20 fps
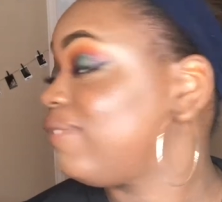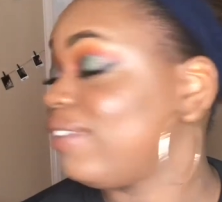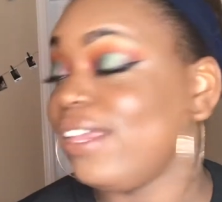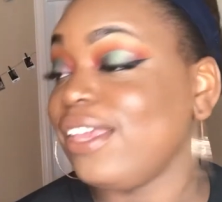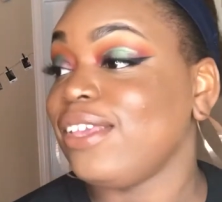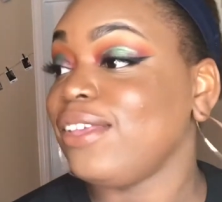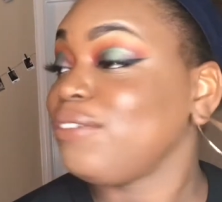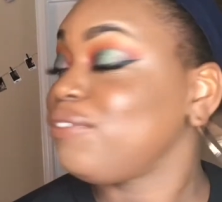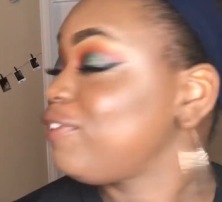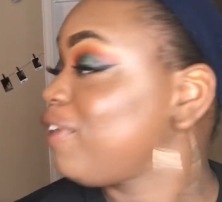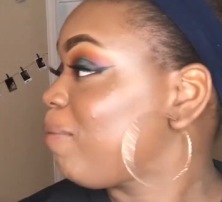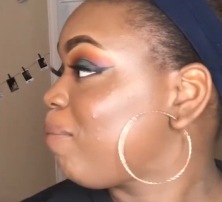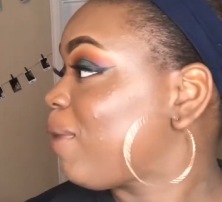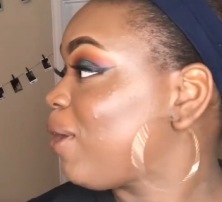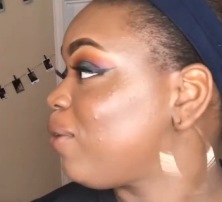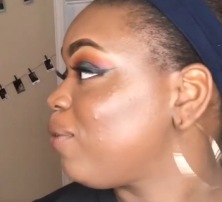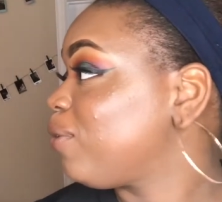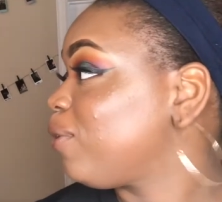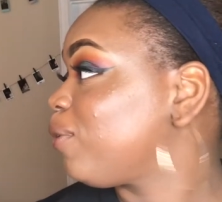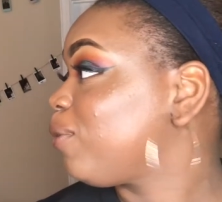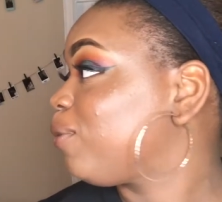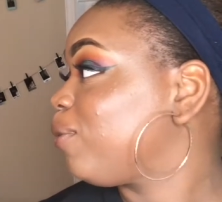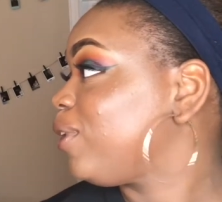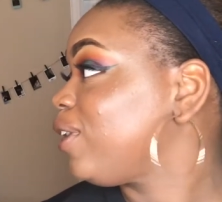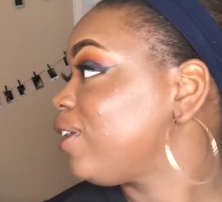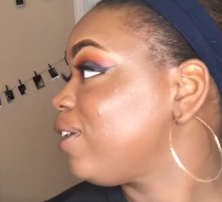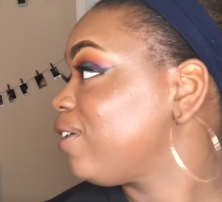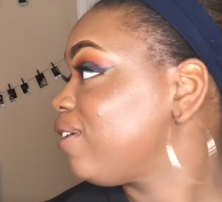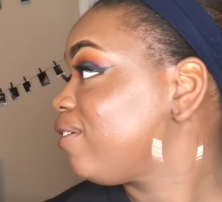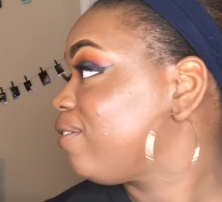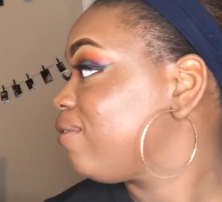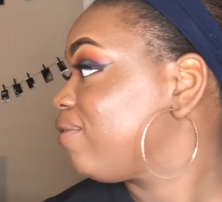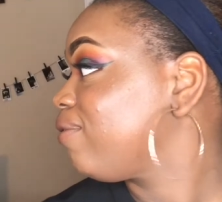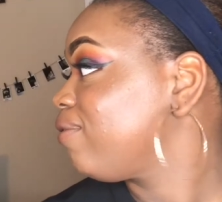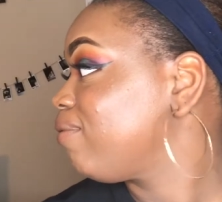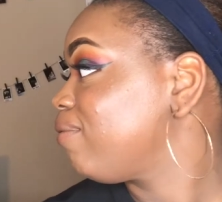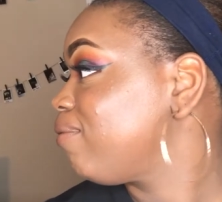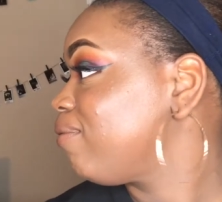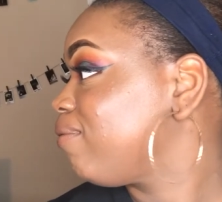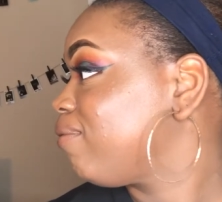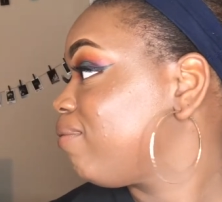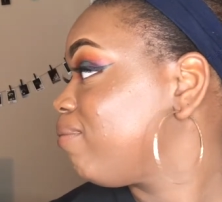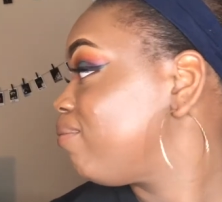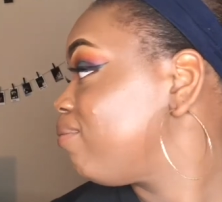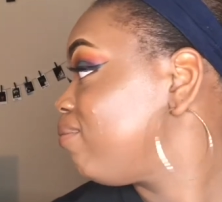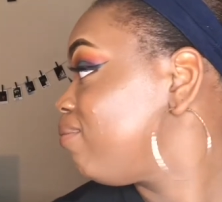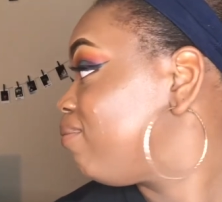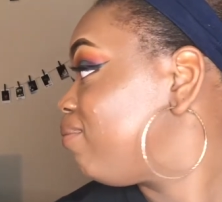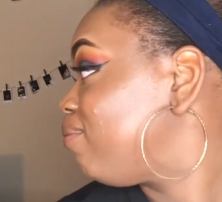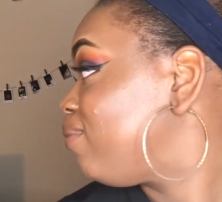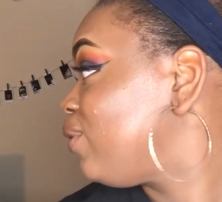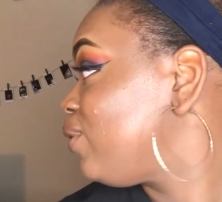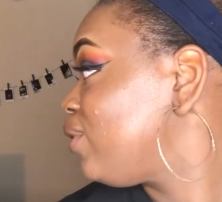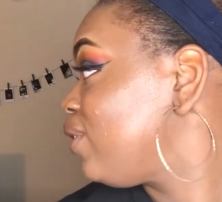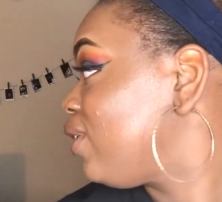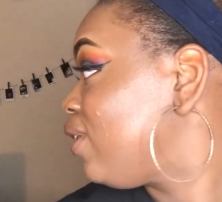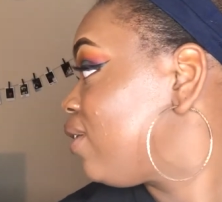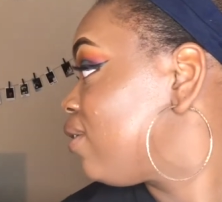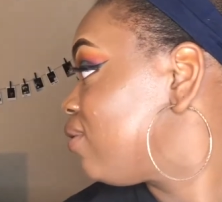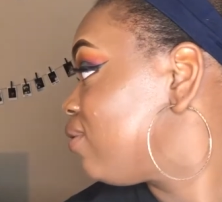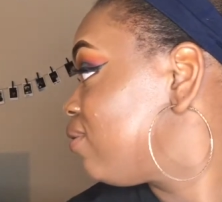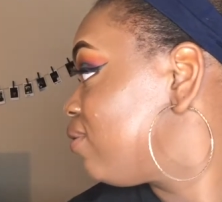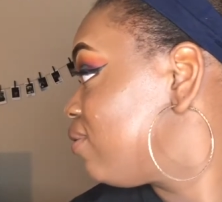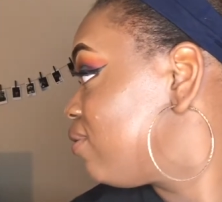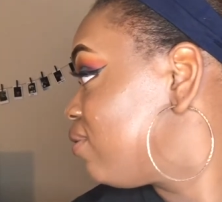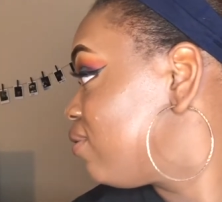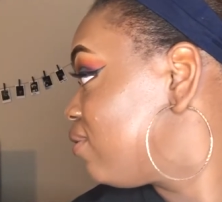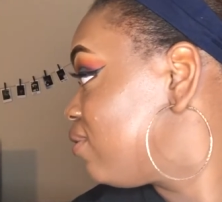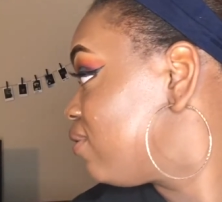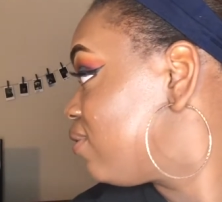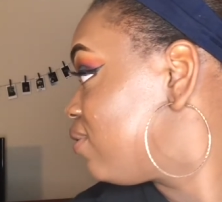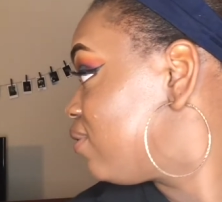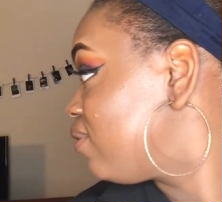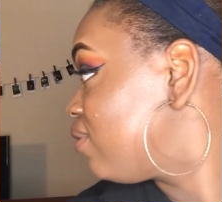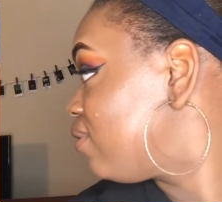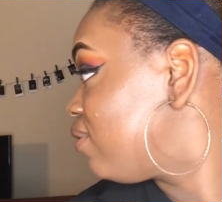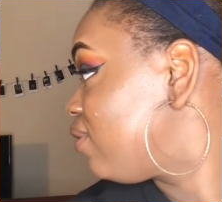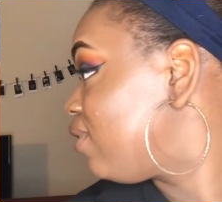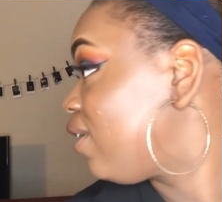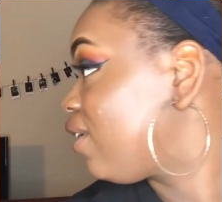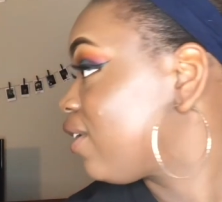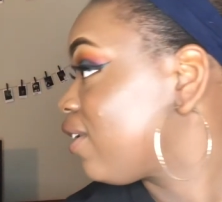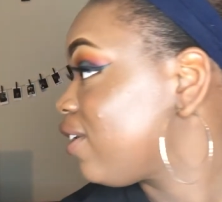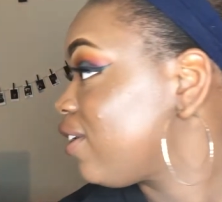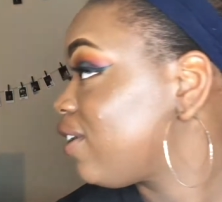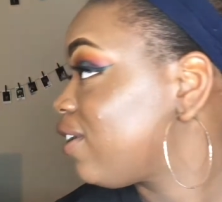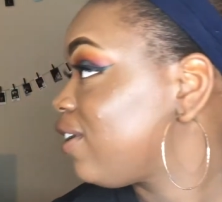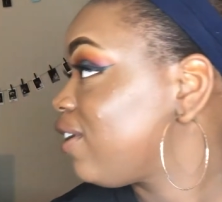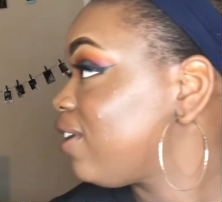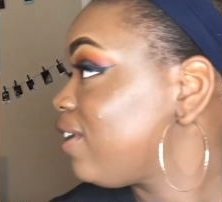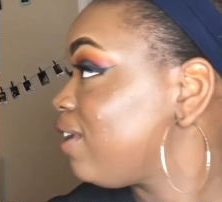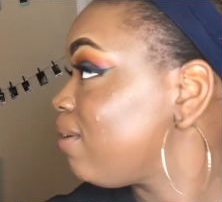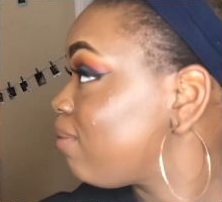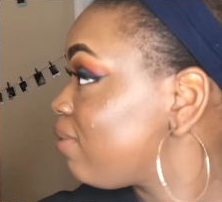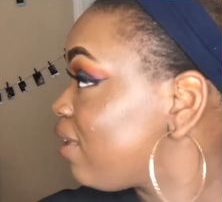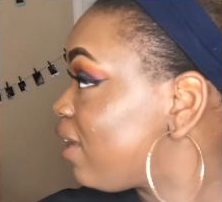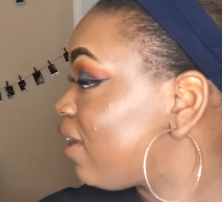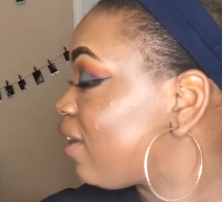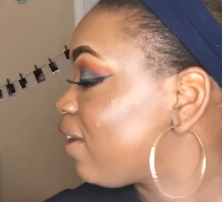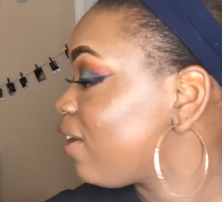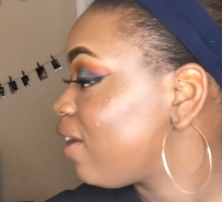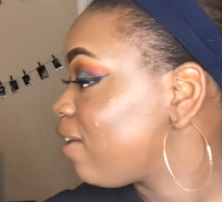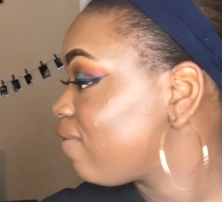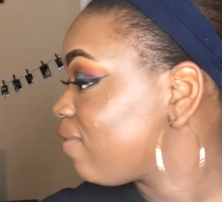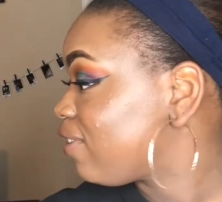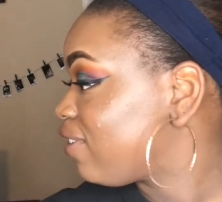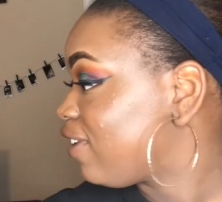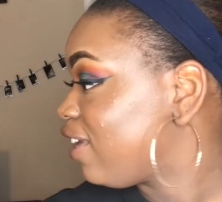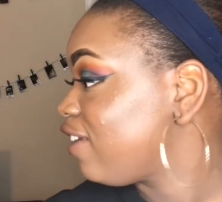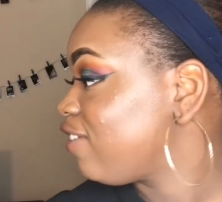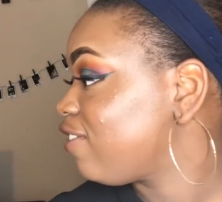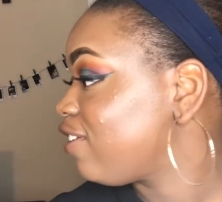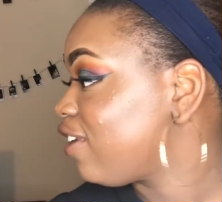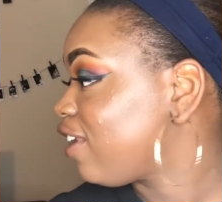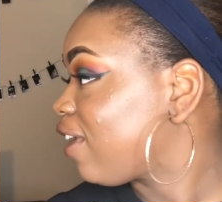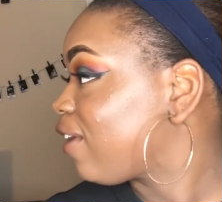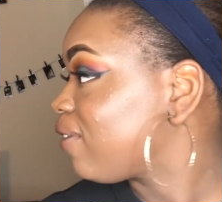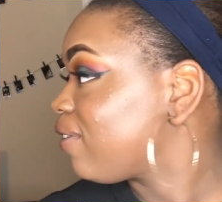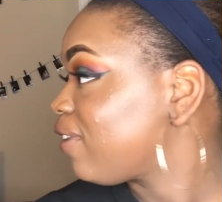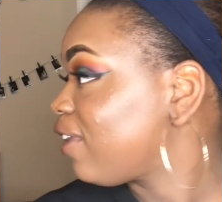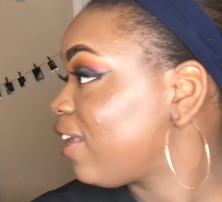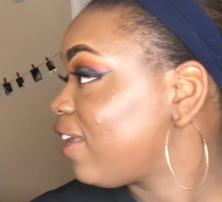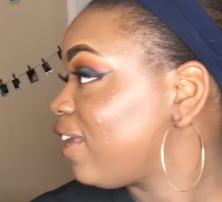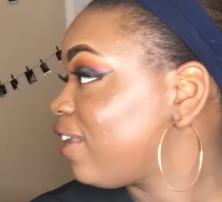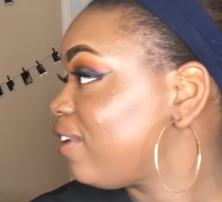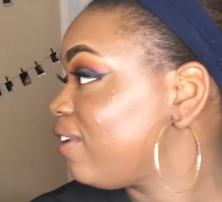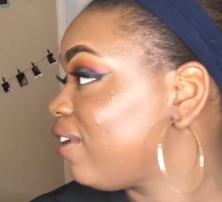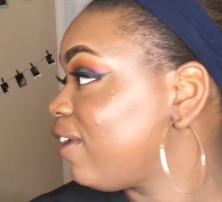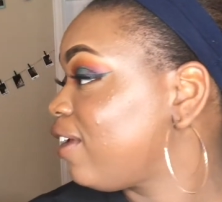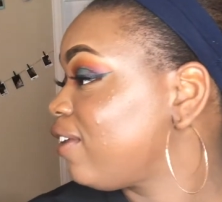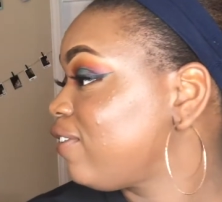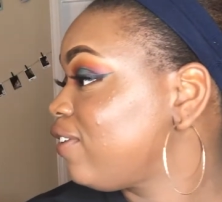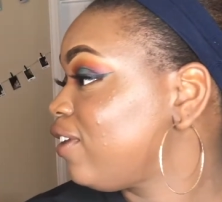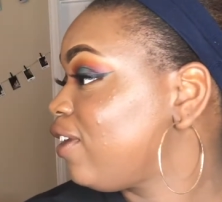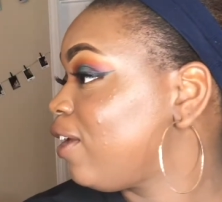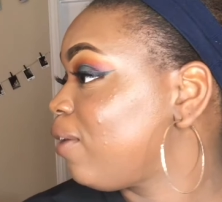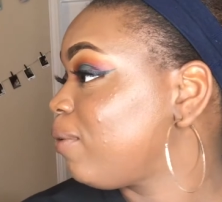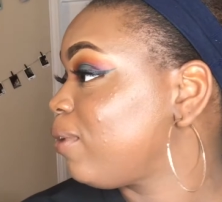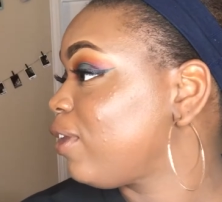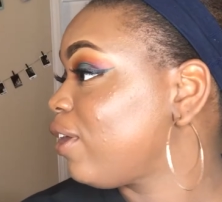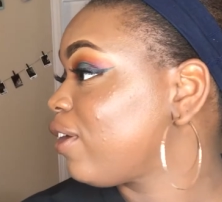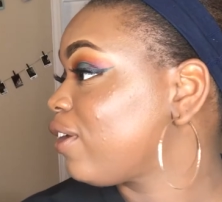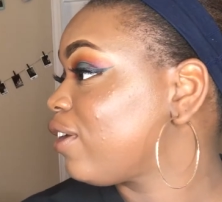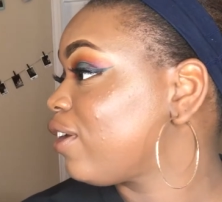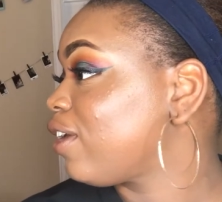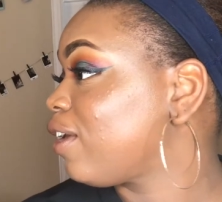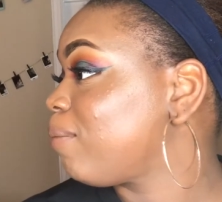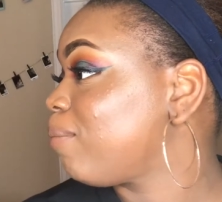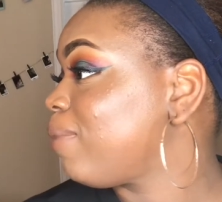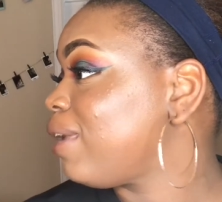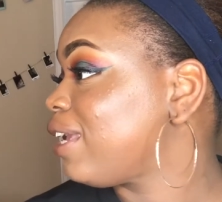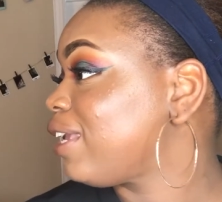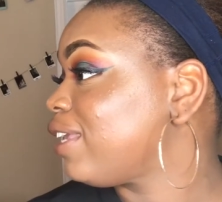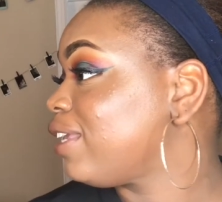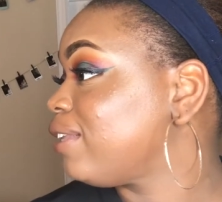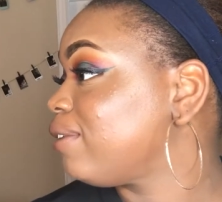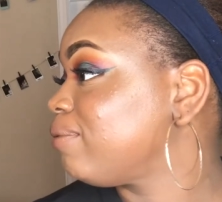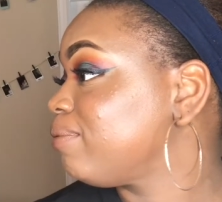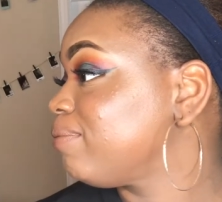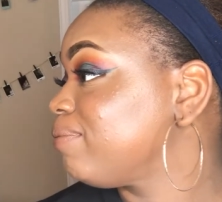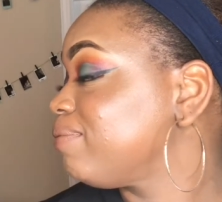Can y'all step out real quick? Both of y'all. Y'all can keep that conversation outside. I'll tell y'all when y'all can come back in.